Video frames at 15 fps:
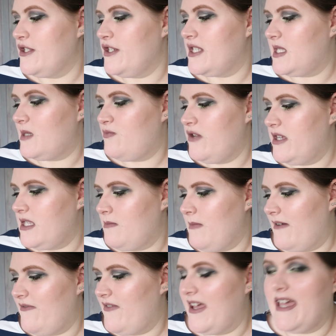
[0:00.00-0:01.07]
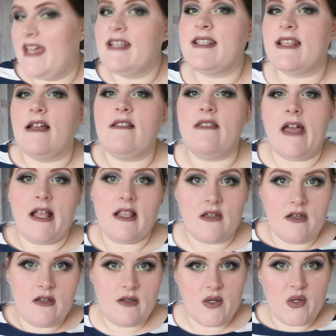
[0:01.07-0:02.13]
gonna spritz my face and then
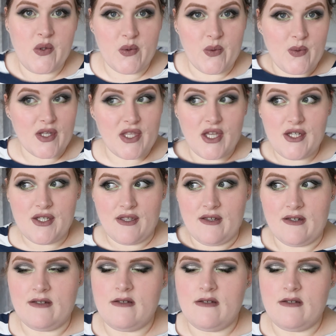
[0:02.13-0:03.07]
we're done.